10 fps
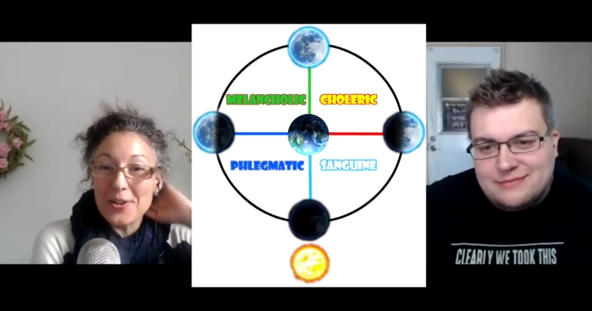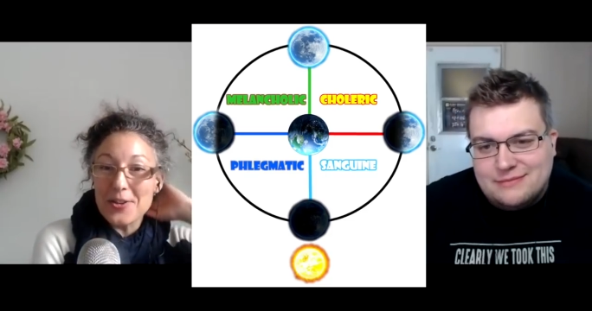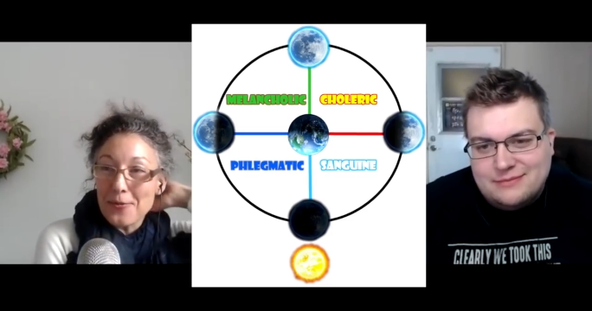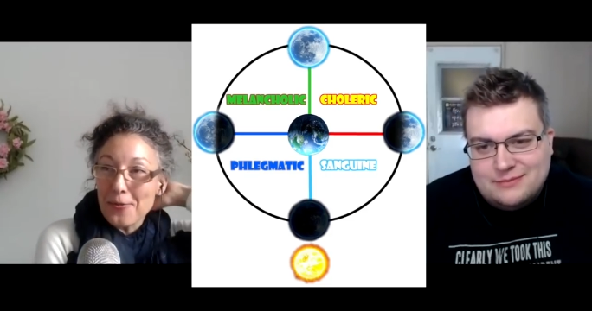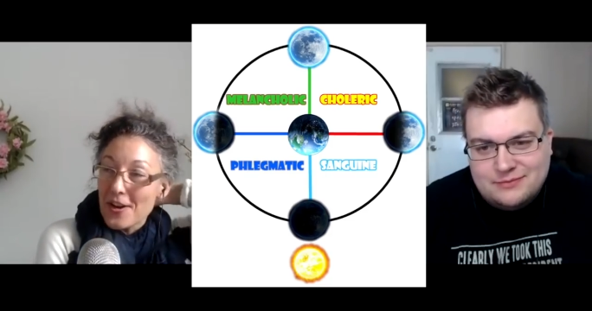
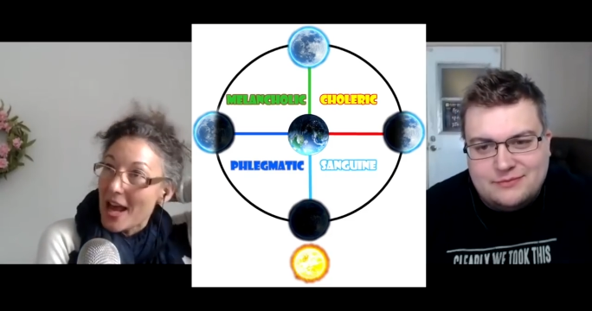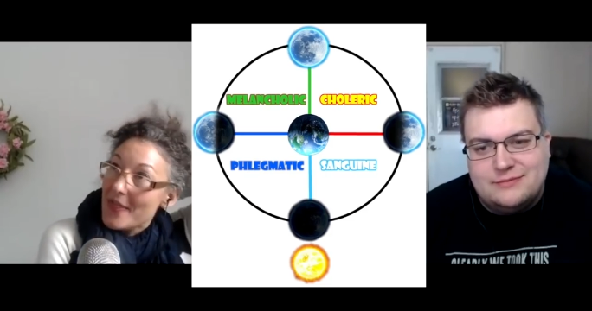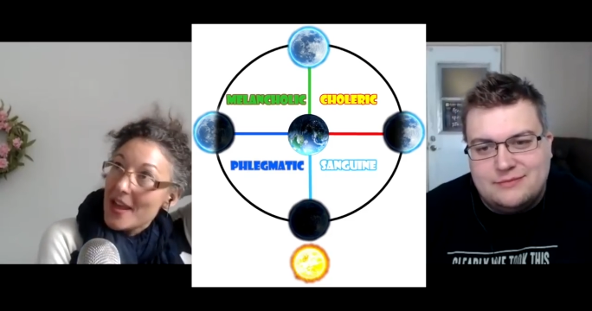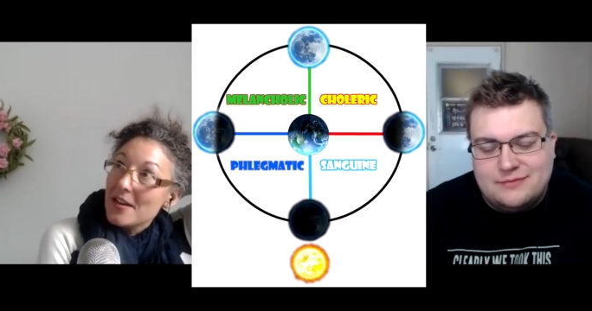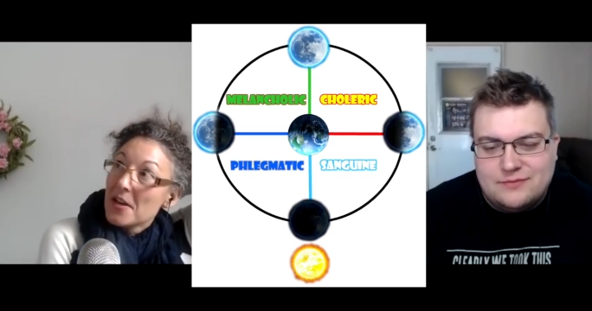Speaker 1: different. And
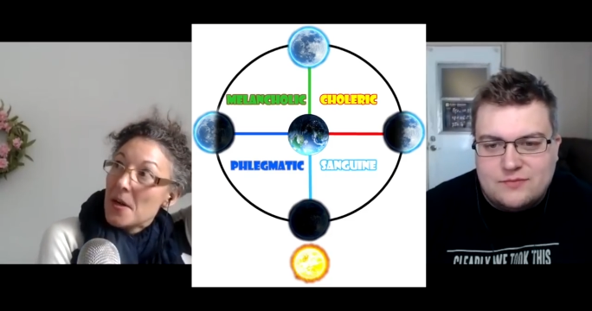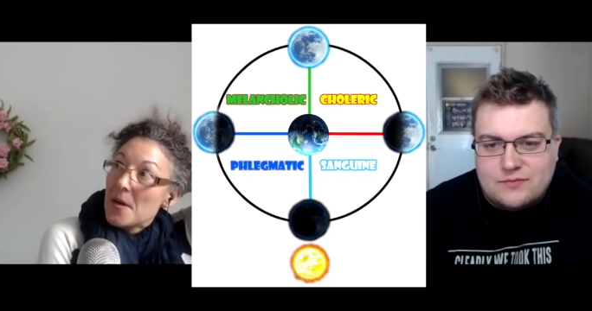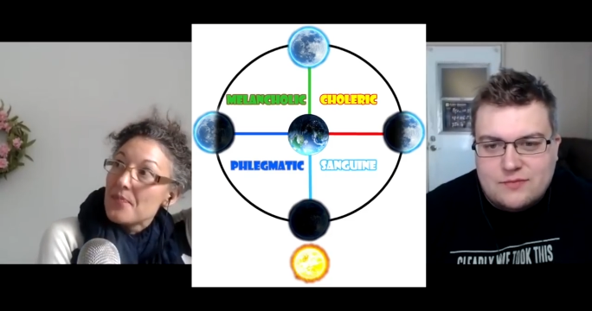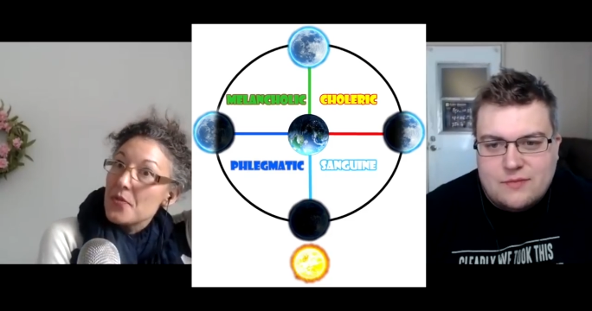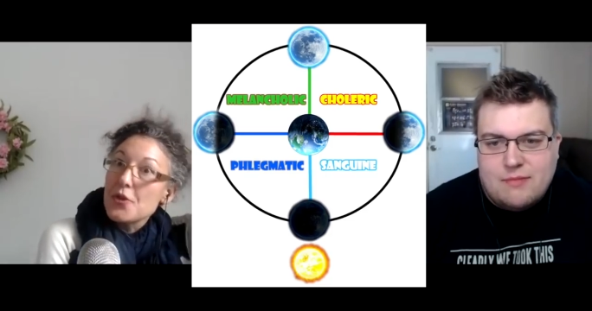then
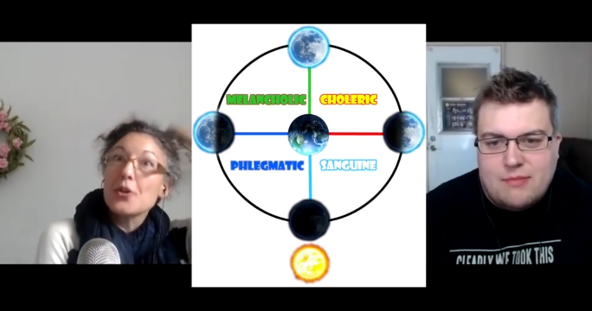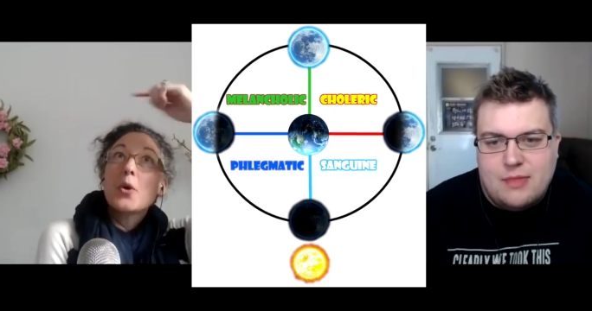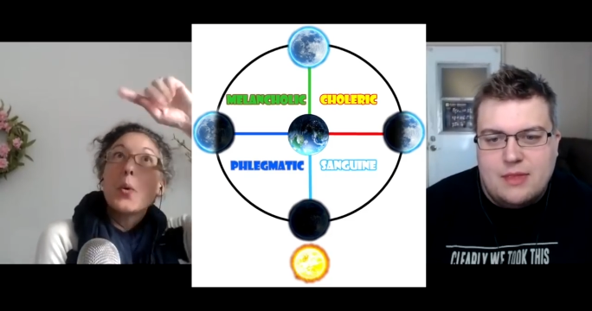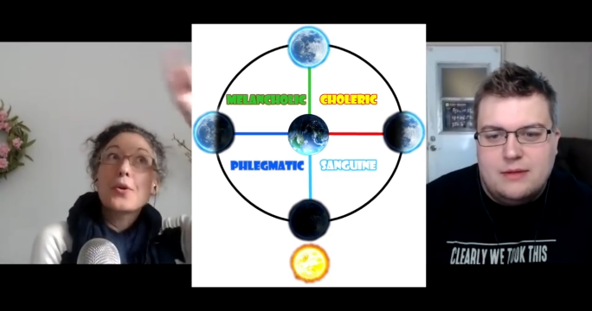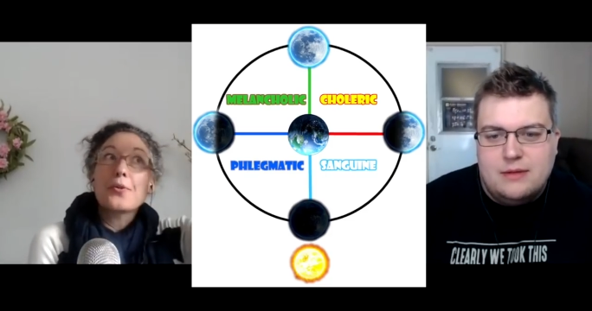Third
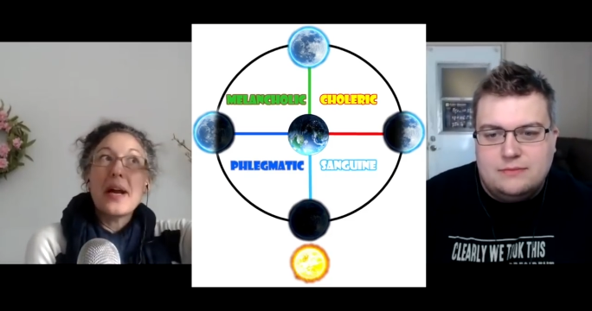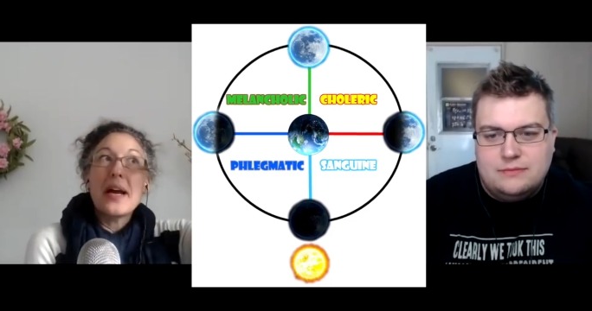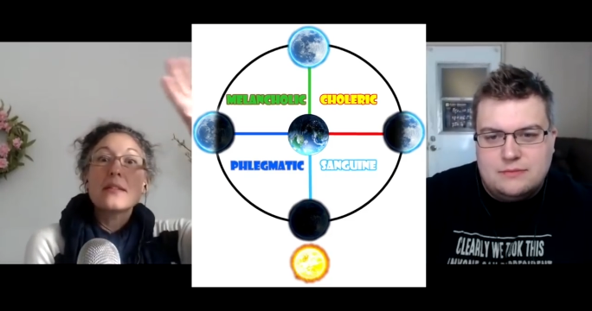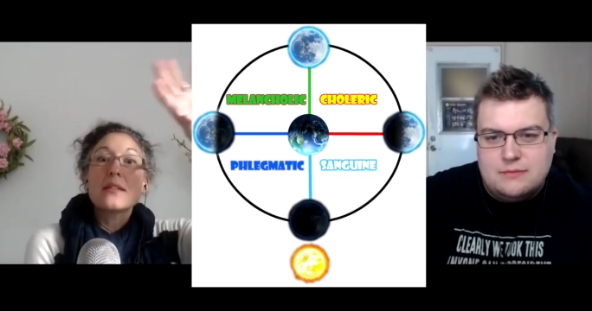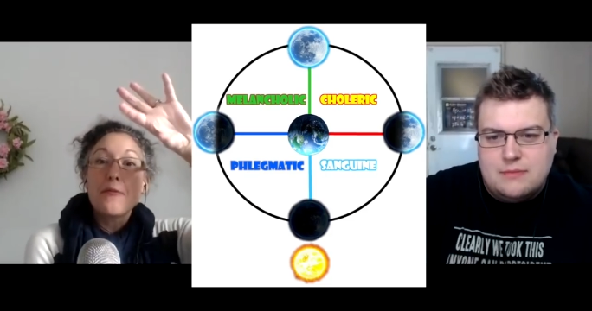quarter
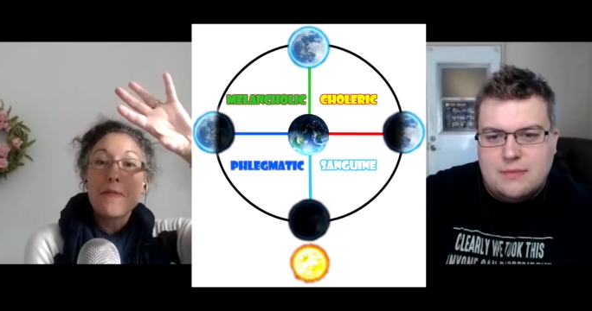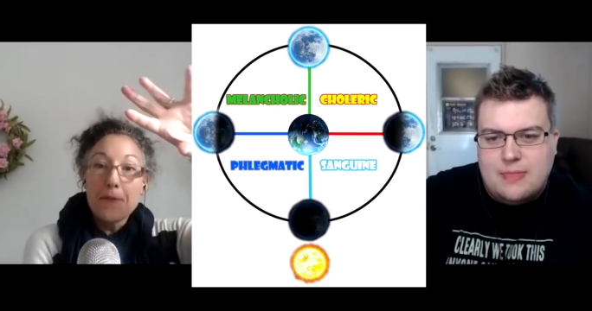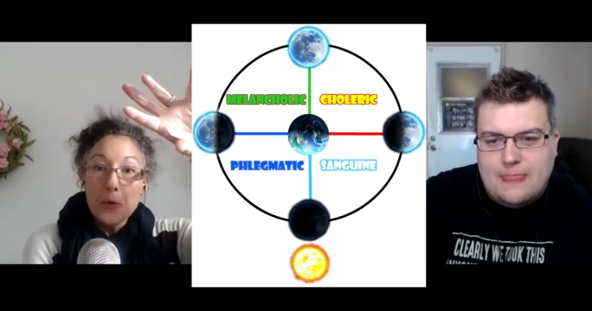round, so full